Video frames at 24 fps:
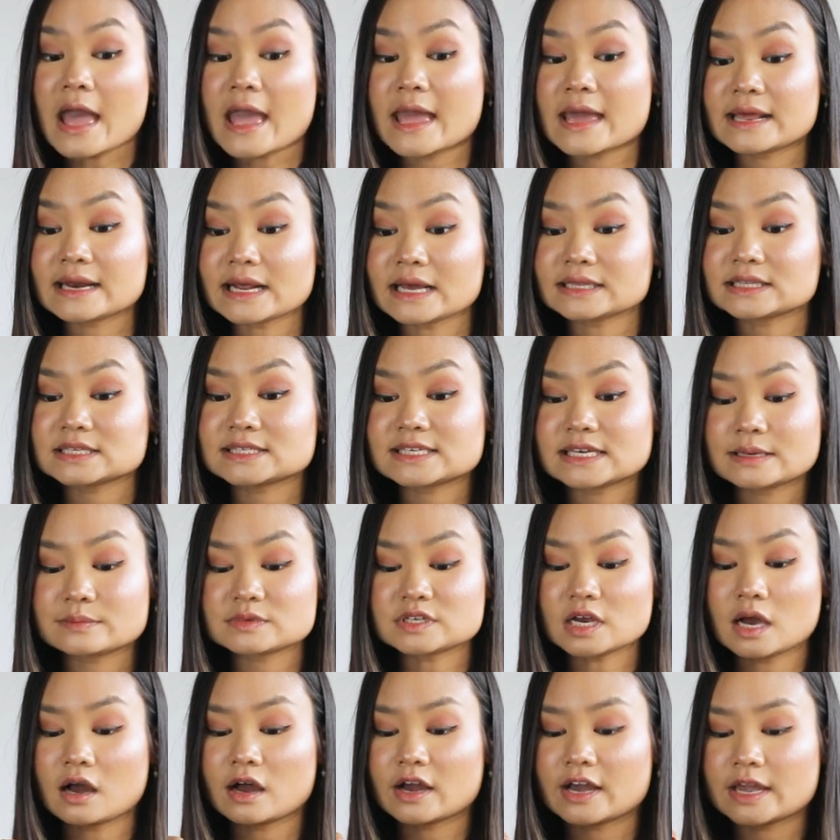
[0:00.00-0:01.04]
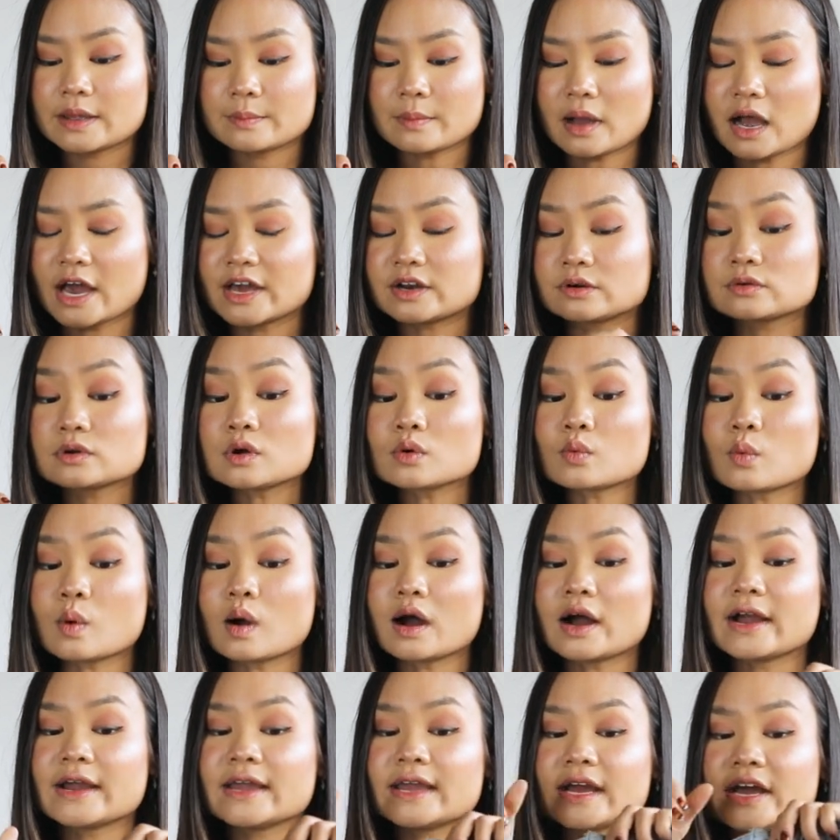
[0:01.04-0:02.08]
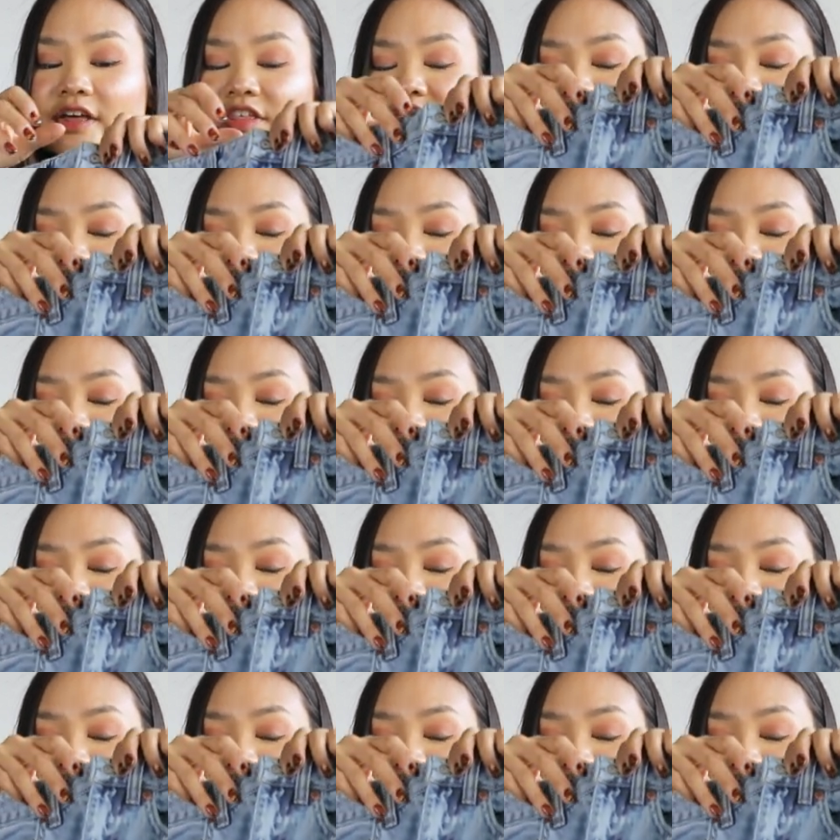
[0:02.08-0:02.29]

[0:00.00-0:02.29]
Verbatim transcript: and at the same time, I don't know why, I